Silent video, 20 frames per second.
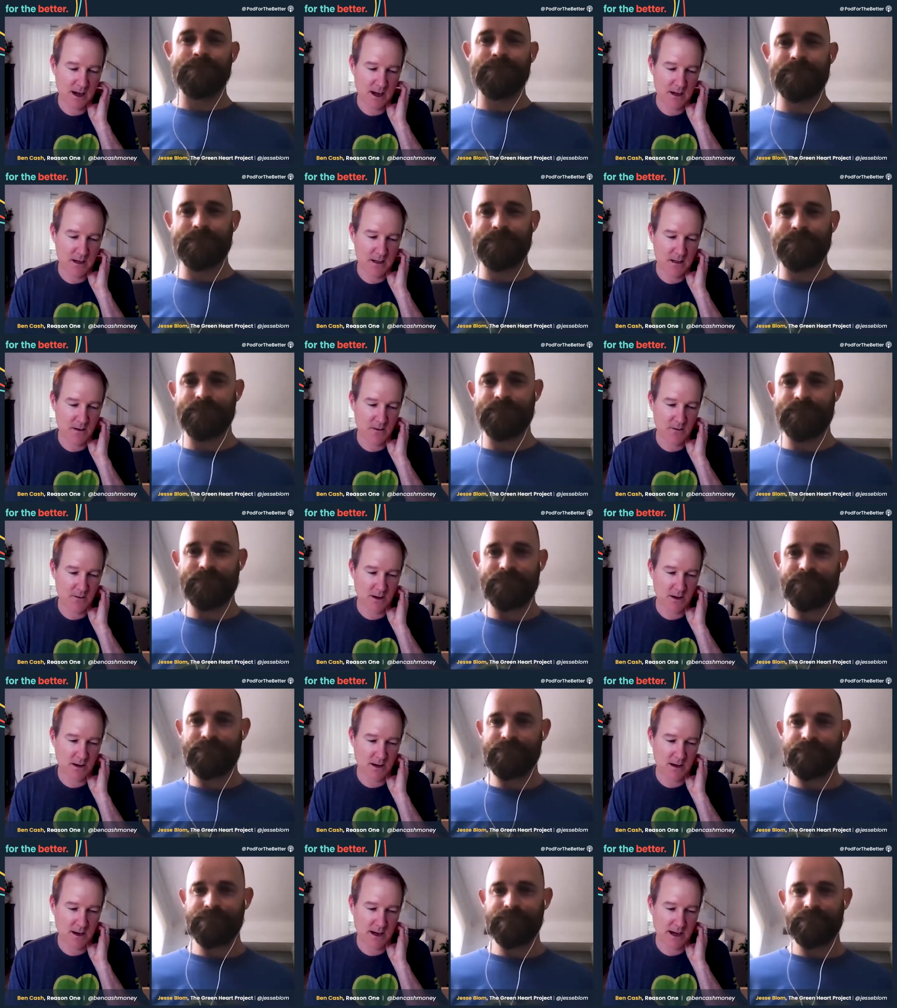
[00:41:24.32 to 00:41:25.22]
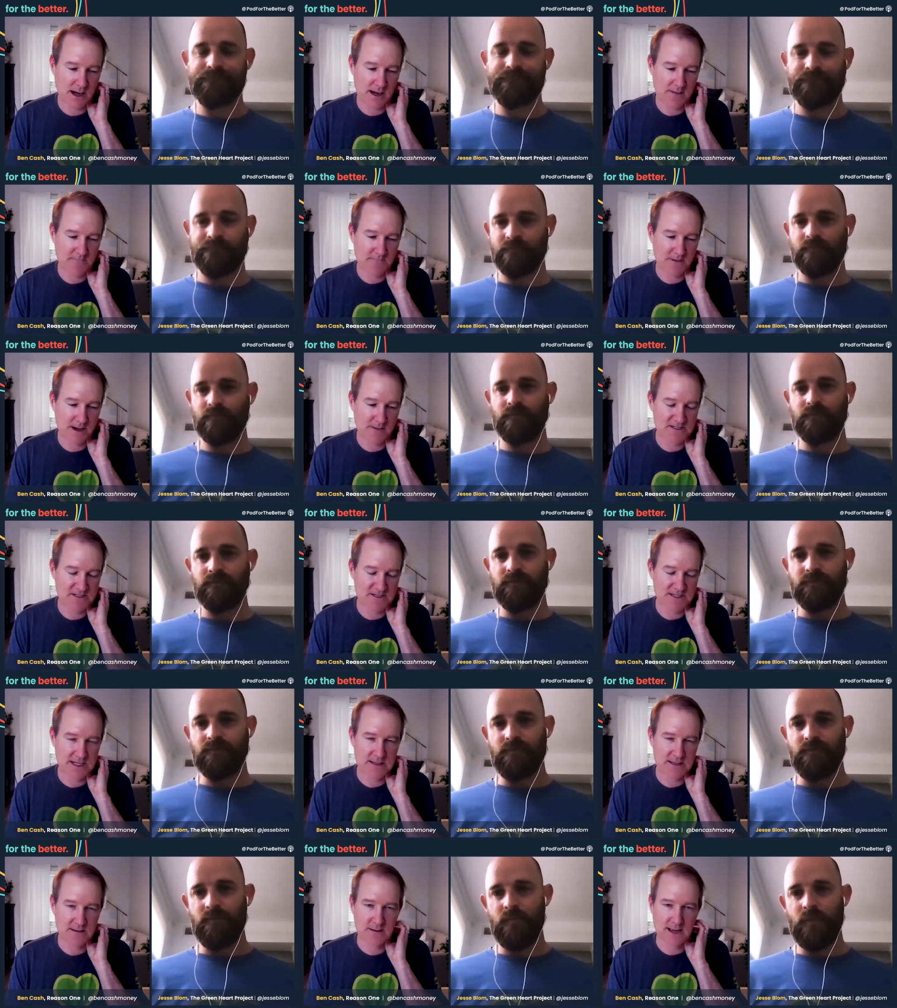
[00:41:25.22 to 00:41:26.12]
Speaker 1: you know I, I've
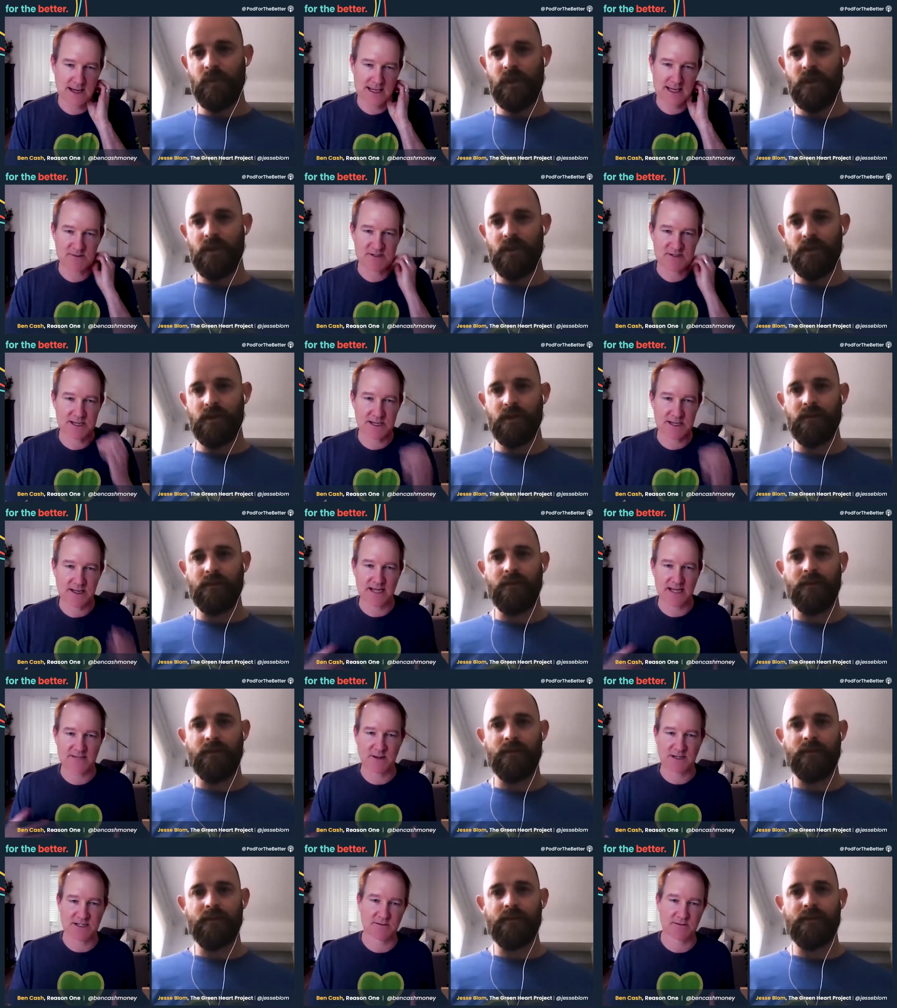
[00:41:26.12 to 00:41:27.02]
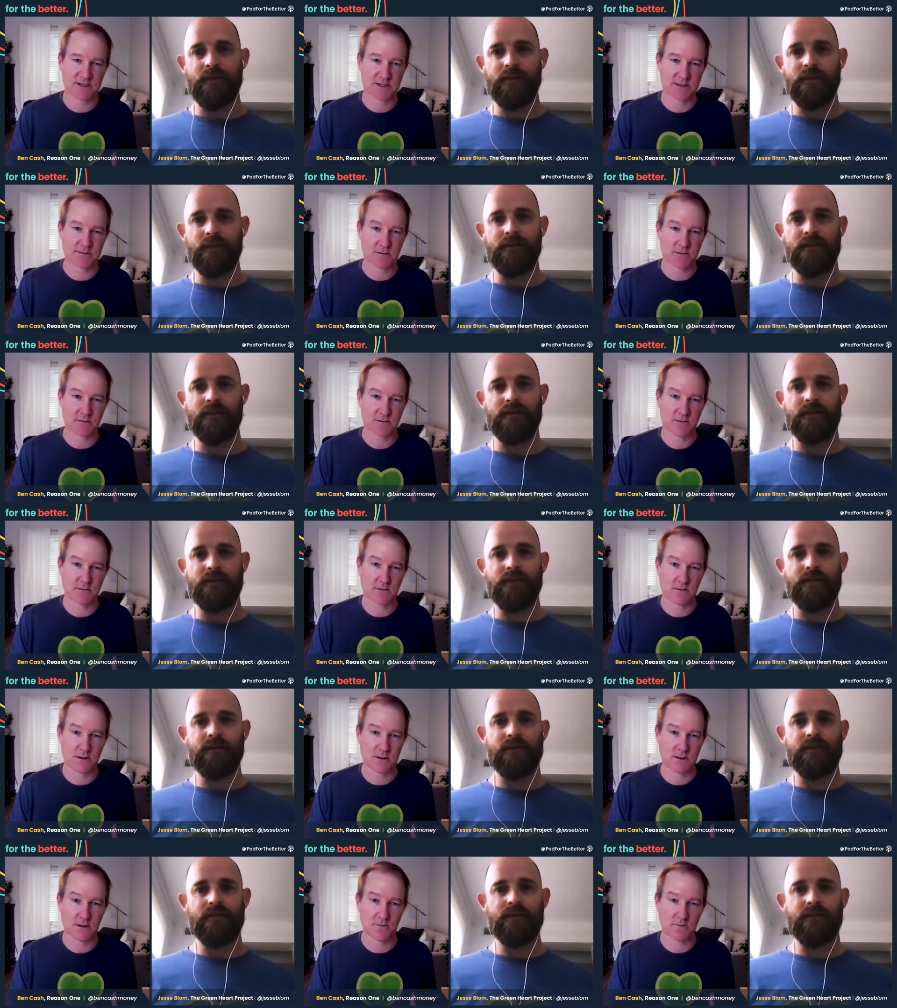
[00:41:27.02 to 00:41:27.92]
seen I keep seeing aspects of this
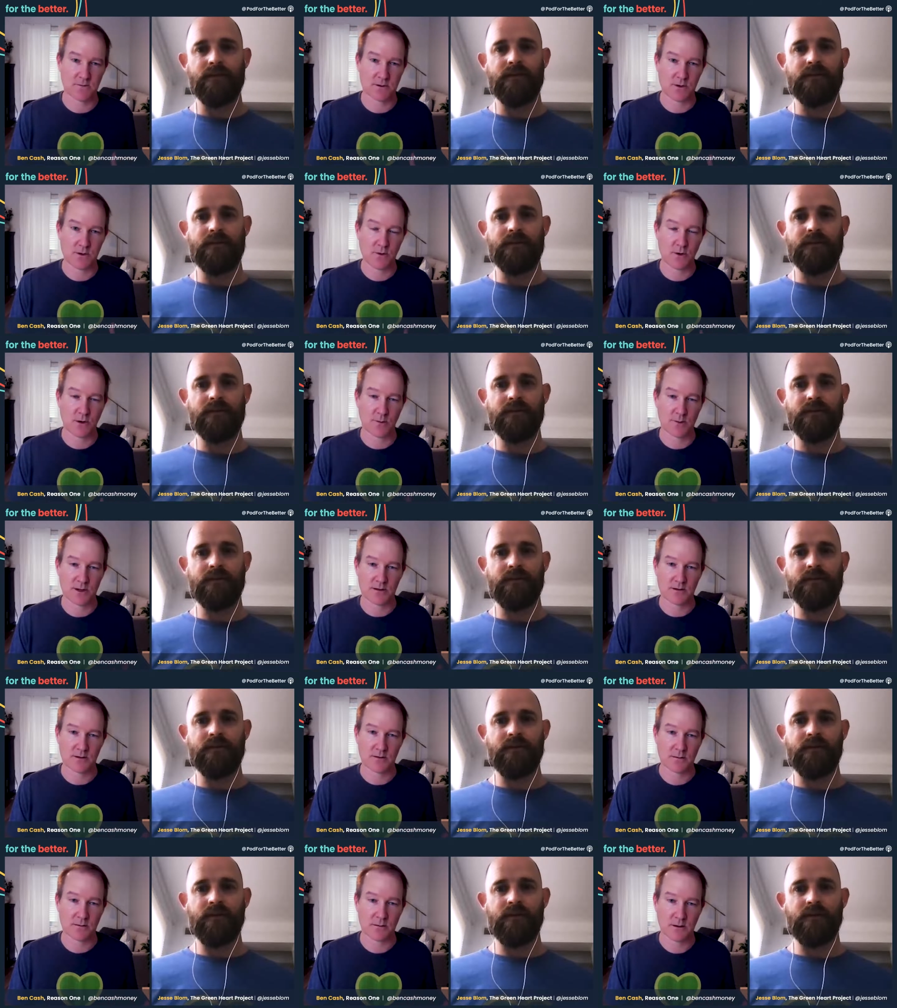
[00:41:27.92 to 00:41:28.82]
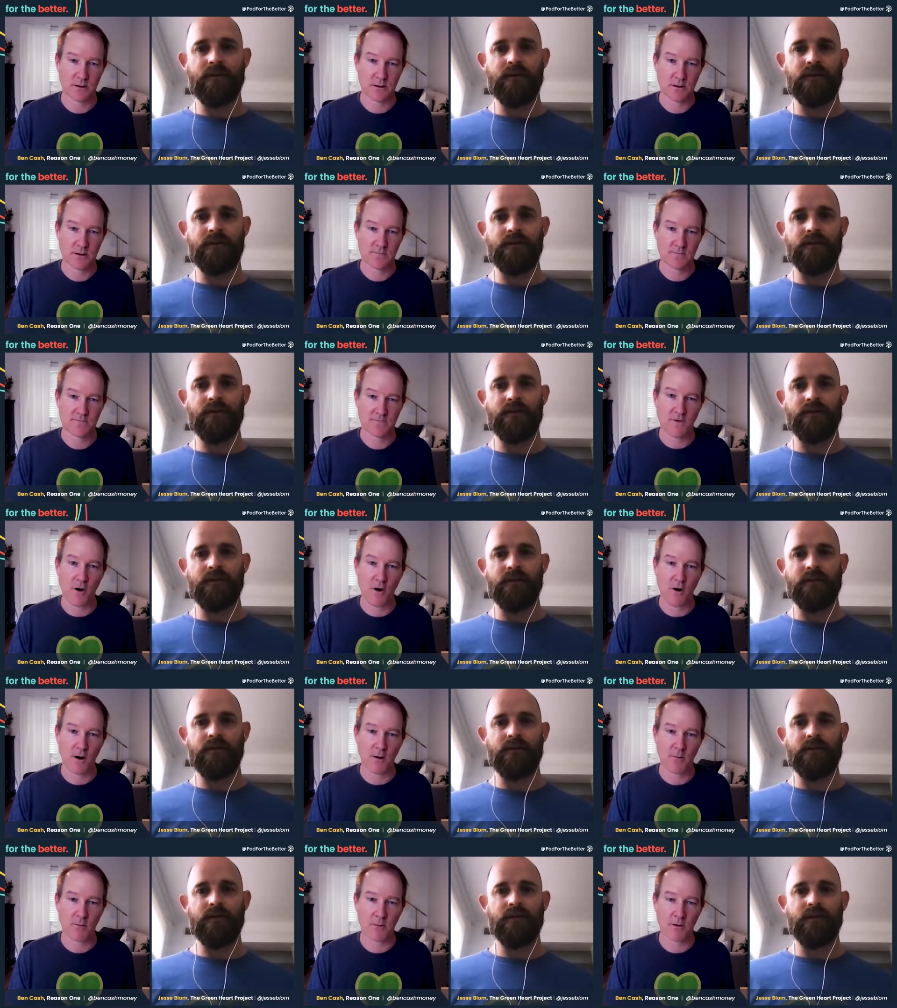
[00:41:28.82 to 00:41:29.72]
you know the new urban
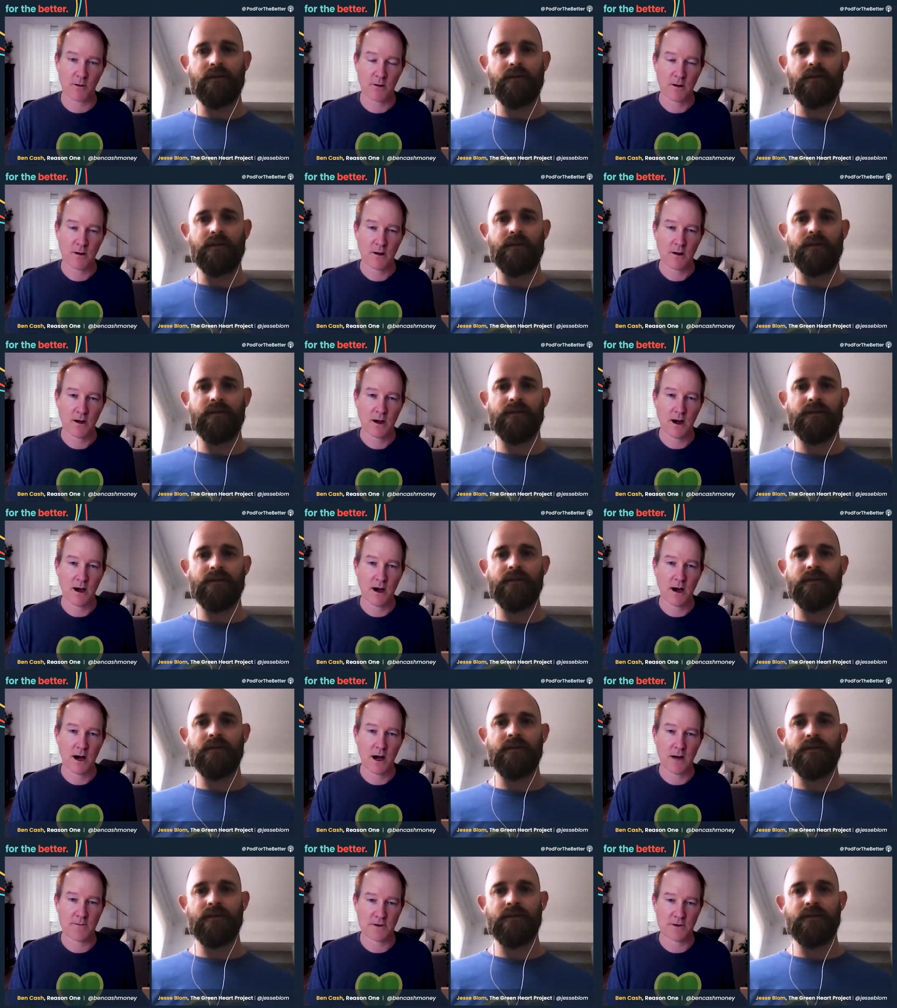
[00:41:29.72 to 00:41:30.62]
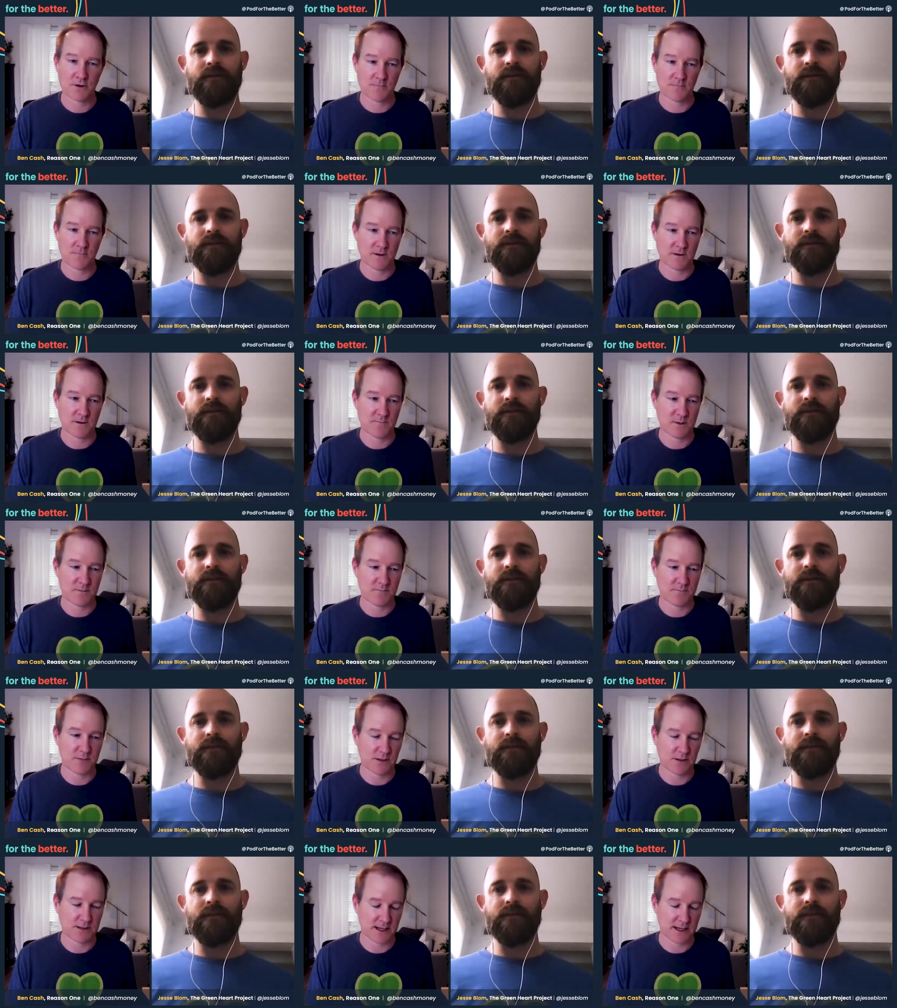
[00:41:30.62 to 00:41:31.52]
farm uh, that you're that you've been
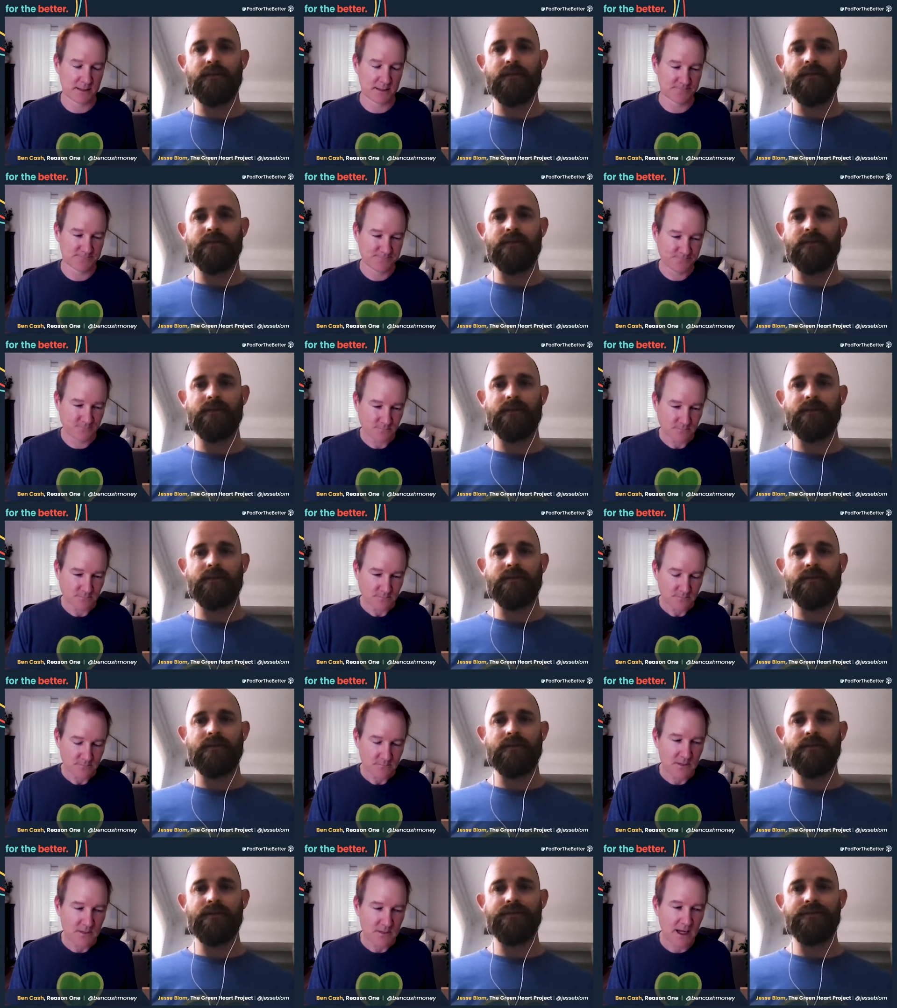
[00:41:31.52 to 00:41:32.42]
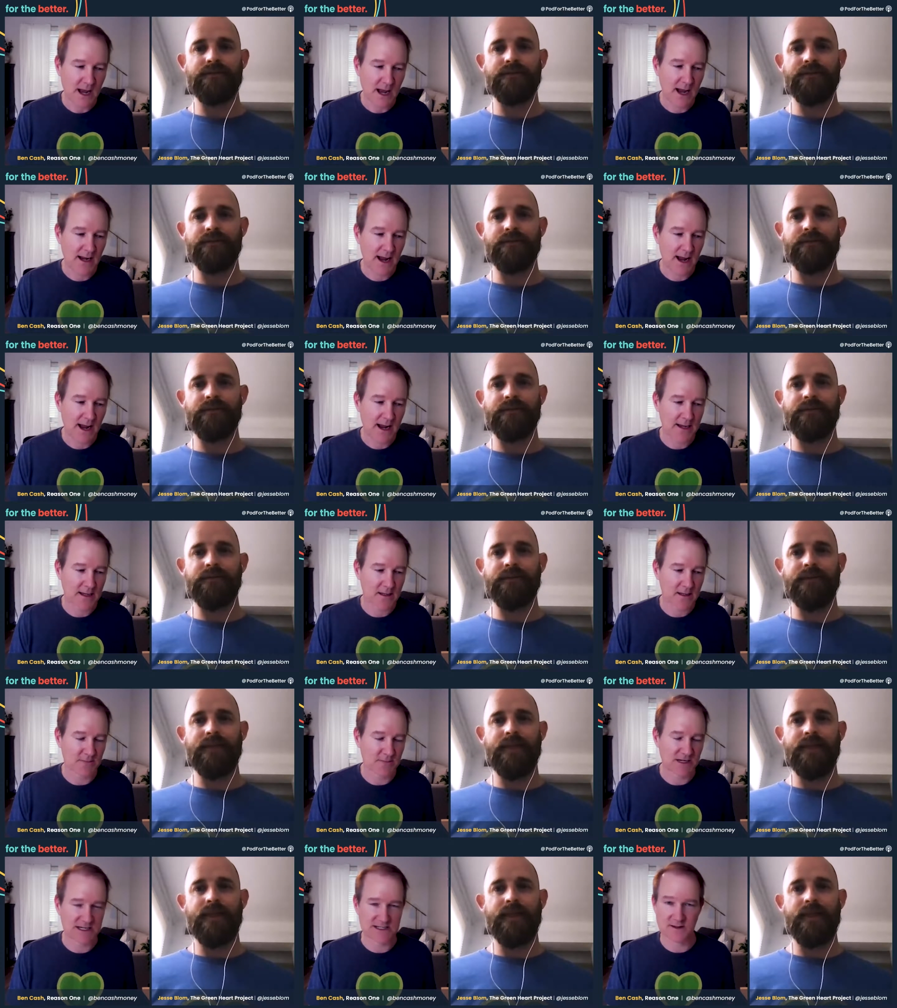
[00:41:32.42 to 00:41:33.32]
building and I
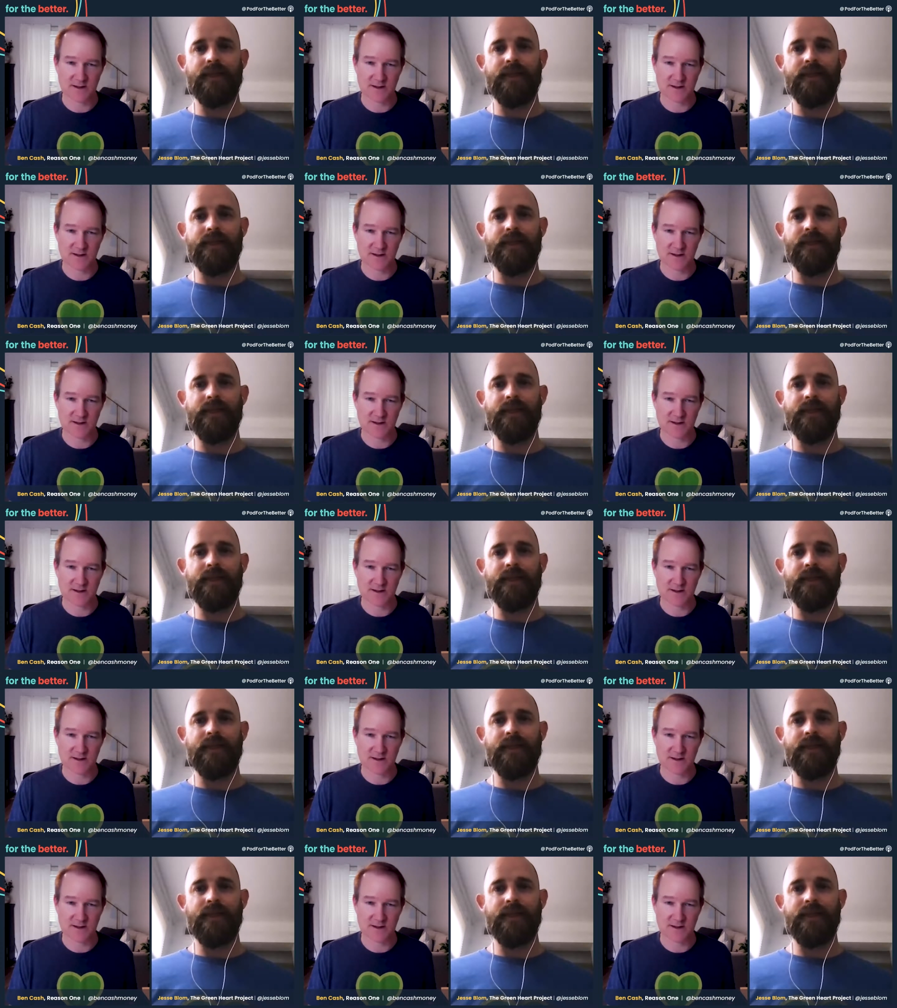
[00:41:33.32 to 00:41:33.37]
because